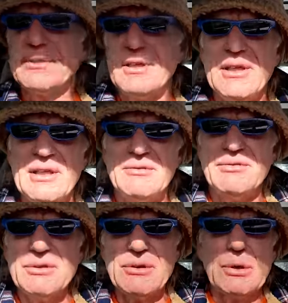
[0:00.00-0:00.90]
to
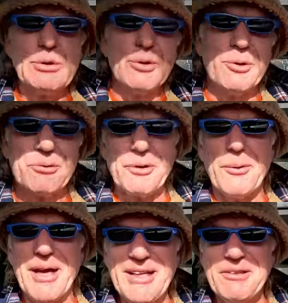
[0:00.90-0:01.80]
live or, or
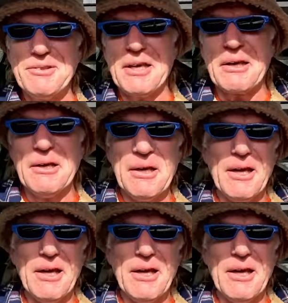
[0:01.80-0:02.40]
do anything.